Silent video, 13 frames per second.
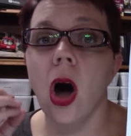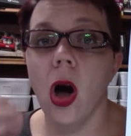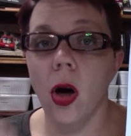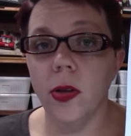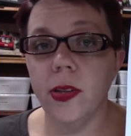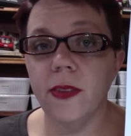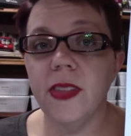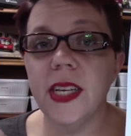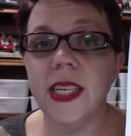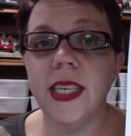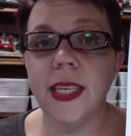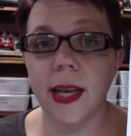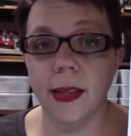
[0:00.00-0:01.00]
all of the
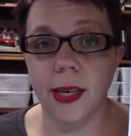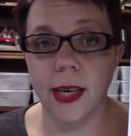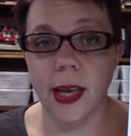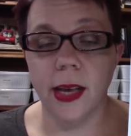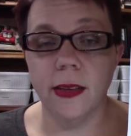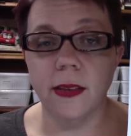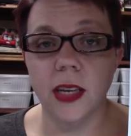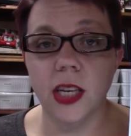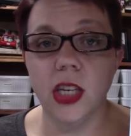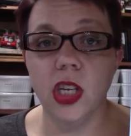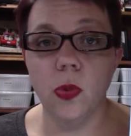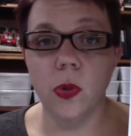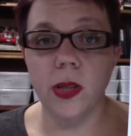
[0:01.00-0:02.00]
Delicas
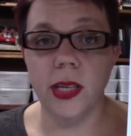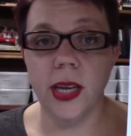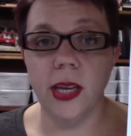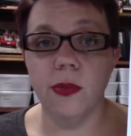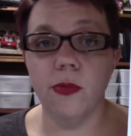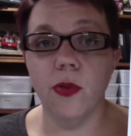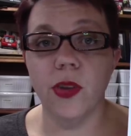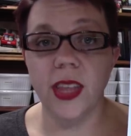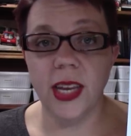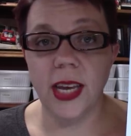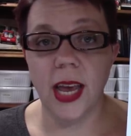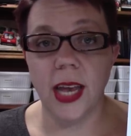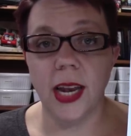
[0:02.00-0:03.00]
that you will need for the
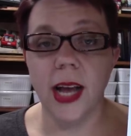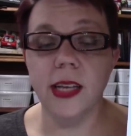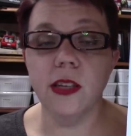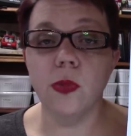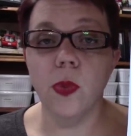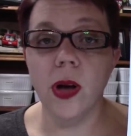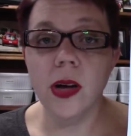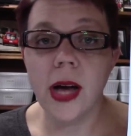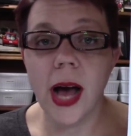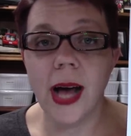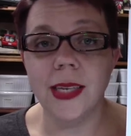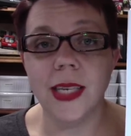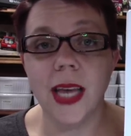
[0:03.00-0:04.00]
kit as well
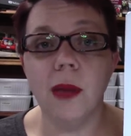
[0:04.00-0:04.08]
as